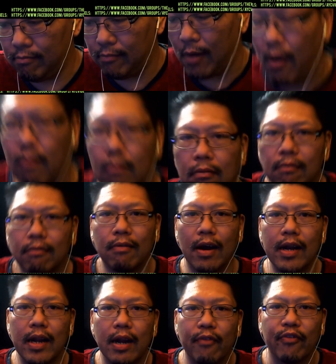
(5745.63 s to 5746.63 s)
Oh,
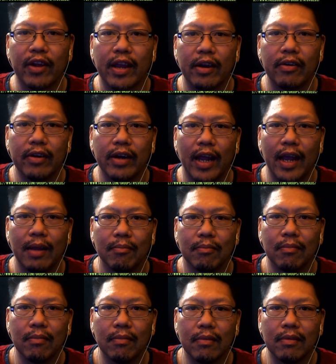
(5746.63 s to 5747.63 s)
why did I forget her
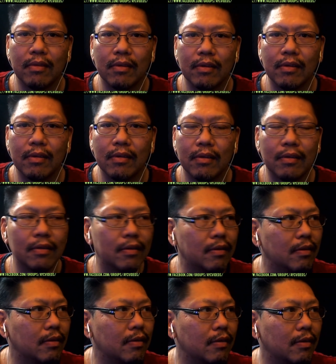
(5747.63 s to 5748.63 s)
name?
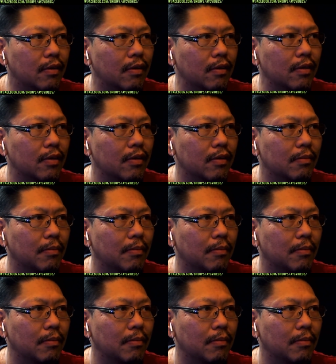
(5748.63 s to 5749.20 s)
Holy,